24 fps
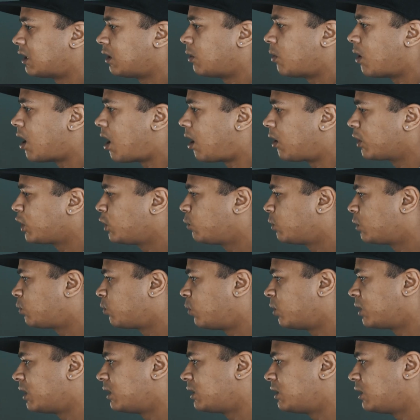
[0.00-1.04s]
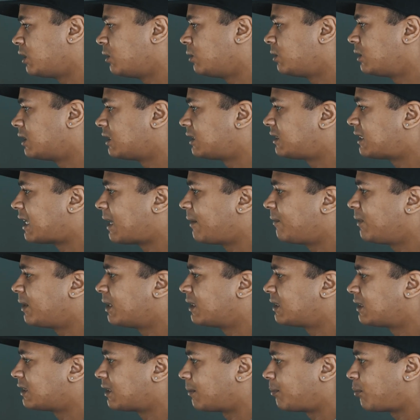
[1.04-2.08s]
So all you would want to do to save
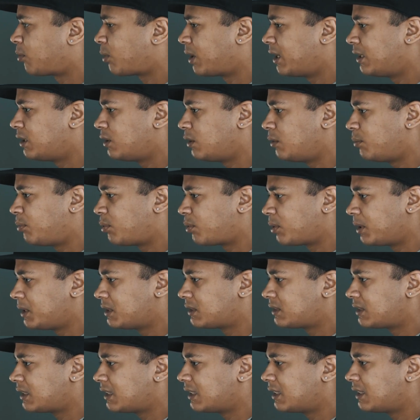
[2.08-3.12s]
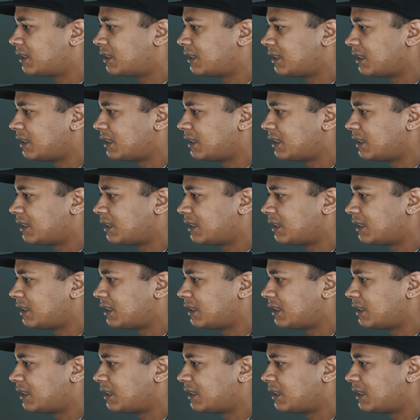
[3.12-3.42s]
this as a brand new preset